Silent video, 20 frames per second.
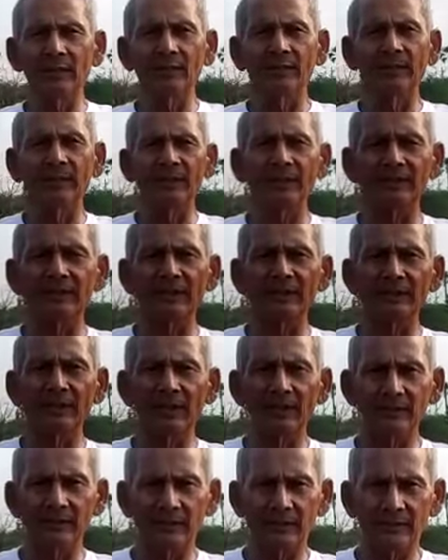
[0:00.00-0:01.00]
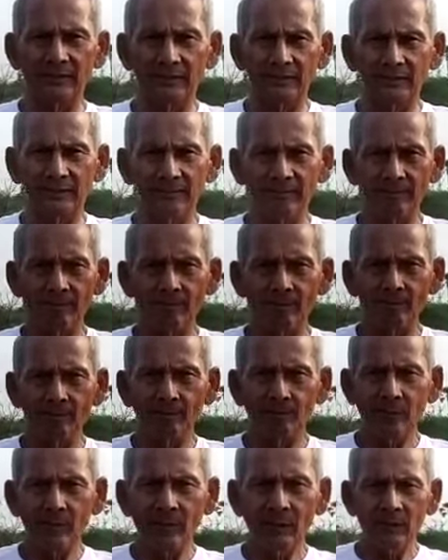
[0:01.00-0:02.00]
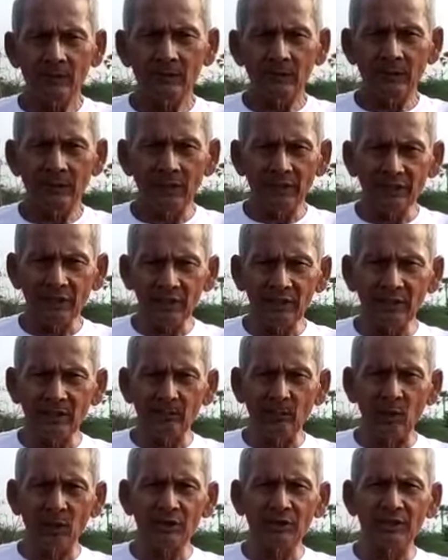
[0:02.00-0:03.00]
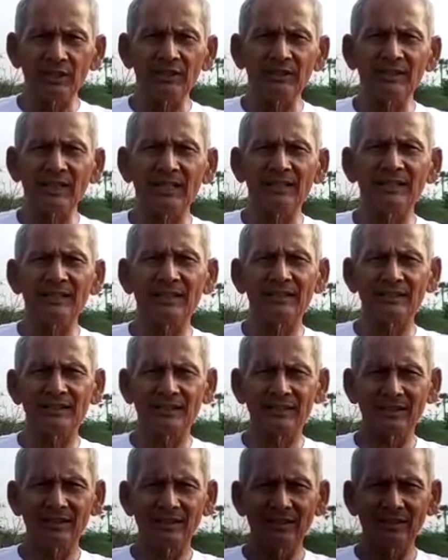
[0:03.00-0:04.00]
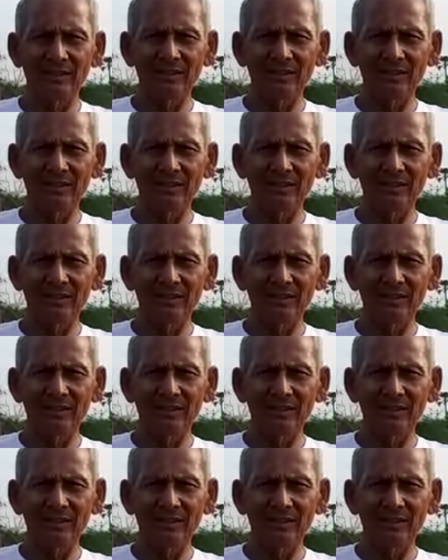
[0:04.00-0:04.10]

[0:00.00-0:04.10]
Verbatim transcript: infinite intelligence. Nature is the most intelligent.